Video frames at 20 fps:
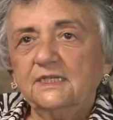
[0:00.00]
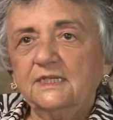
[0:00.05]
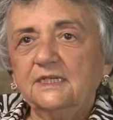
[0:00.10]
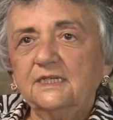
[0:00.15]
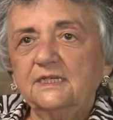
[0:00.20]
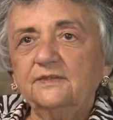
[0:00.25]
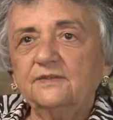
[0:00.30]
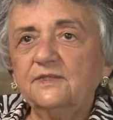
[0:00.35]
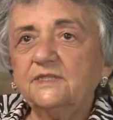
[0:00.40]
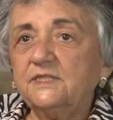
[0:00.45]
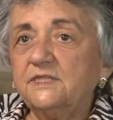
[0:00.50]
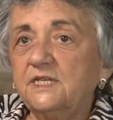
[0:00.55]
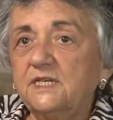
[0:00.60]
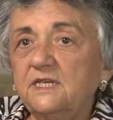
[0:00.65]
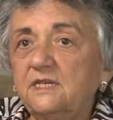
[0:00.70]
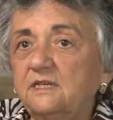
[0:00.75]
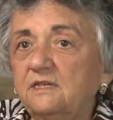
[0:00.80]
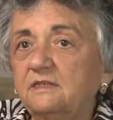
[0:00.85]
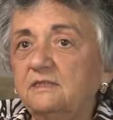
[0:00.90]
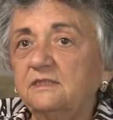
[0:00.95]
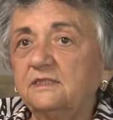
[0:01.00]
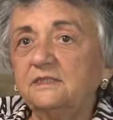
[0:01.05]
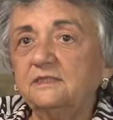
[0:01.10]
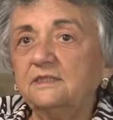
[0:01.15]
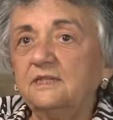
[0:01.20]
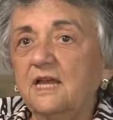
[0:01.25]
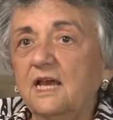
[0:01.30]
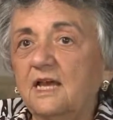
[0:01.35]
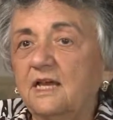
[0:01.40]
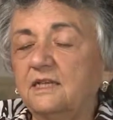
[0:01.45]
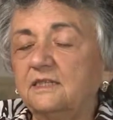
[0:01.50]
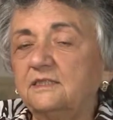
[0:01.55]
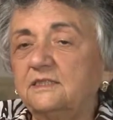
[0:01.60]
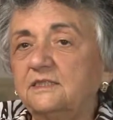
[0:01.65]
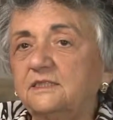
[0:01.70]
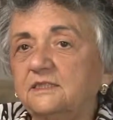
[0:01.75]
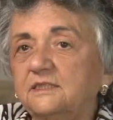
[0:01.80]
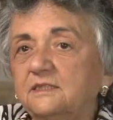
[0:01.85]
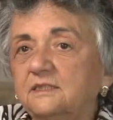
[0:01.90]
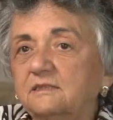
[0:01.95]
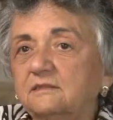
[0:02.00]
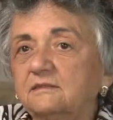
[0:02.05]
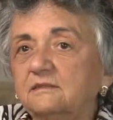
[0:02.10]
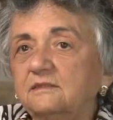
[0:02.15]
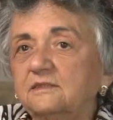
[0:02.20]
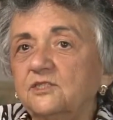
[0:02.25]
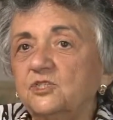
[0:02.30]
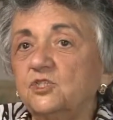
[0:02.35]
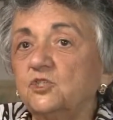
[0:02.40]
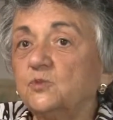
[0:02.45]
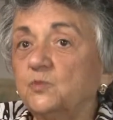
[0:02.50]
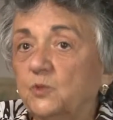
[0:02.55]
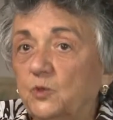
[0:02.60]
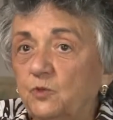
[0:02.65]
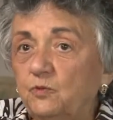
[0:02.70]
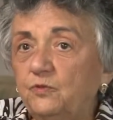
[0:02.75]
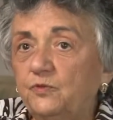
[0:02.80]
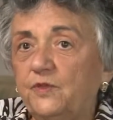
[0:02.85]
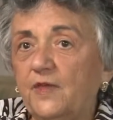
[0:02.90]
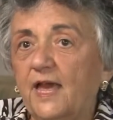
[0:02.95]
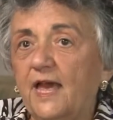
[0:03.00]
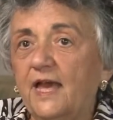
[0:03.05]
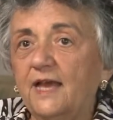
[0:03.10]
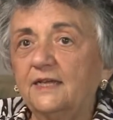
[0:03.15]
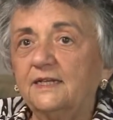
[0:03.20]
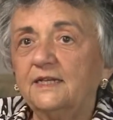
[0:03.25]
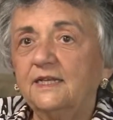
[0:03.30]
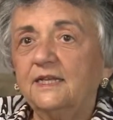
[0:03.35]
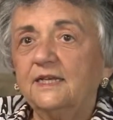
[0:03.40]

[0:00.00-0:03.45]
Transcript: And the dean did not dispute that,